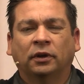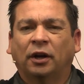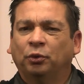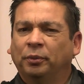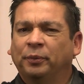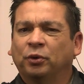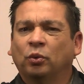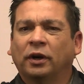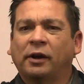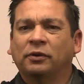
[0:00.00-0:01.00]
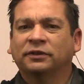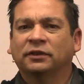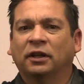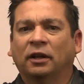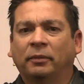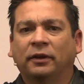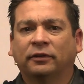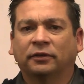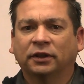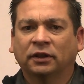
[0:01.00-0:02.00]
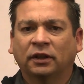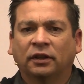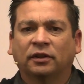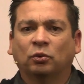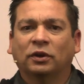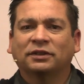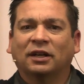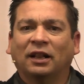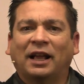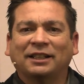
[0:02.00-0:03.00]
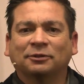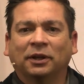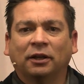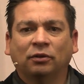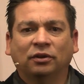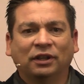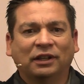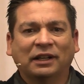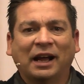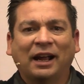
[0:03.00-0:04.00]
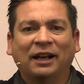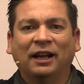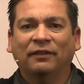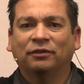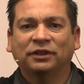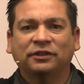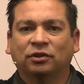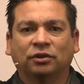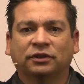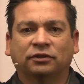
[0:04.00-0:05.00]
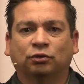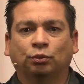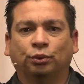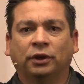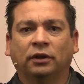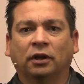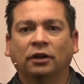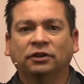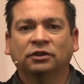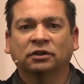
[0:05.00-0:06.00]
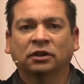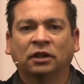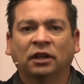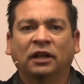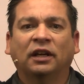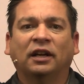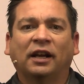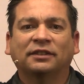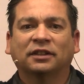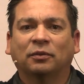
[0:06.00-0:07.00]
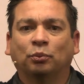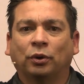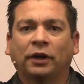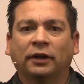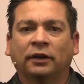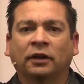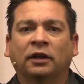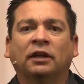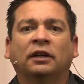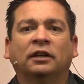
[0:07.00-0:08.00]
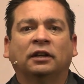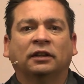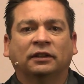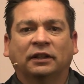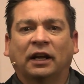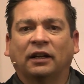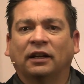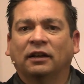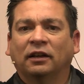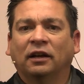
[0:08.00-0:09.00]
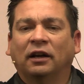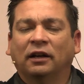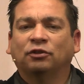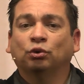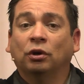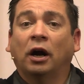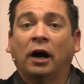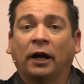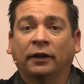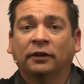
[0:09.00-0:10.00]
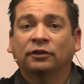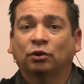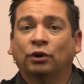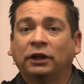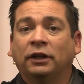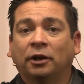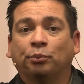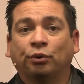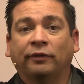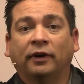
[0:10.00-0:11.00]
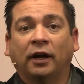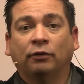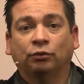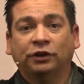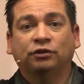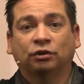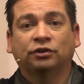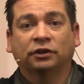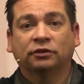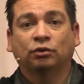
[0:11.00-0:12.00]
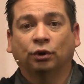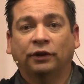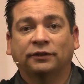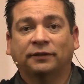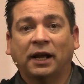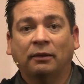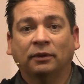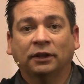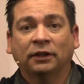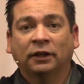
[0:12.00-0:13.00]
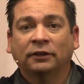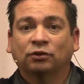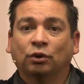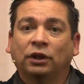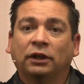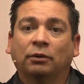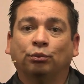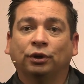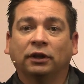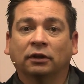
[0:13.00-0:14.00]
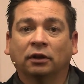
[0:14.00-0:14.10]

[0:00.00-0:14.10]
I remember when I was in elementary, there was a classmate who did not have resources to bring lunch, and I started praying that uh, to God so he can provide resources to his family so he can bring